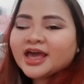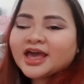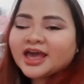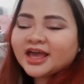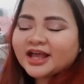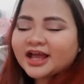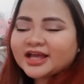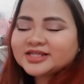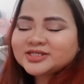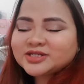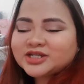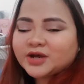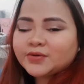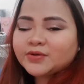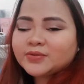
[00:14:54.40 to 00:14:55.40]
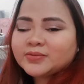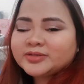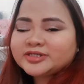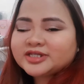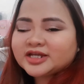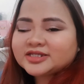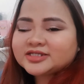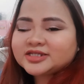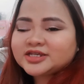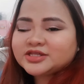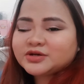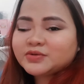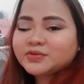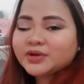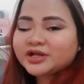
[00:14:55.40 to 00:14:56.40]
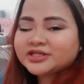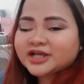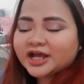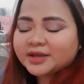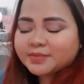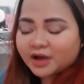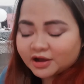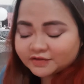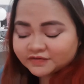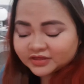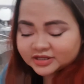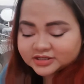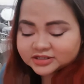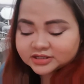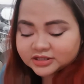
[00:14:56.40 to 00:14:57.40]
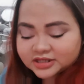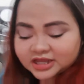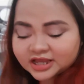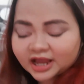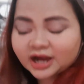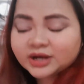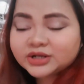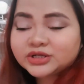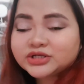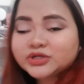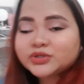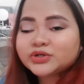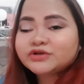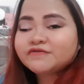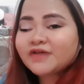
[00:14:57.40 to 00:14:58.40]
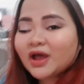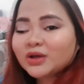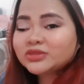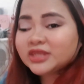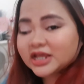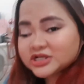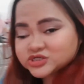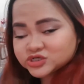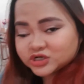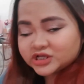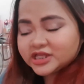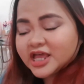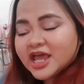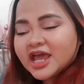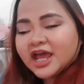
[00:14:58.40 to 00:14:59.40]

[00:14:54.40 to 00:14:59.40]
Hey guys, so now we will be testing the wear time of this Nee Cara Unicorn Foundation.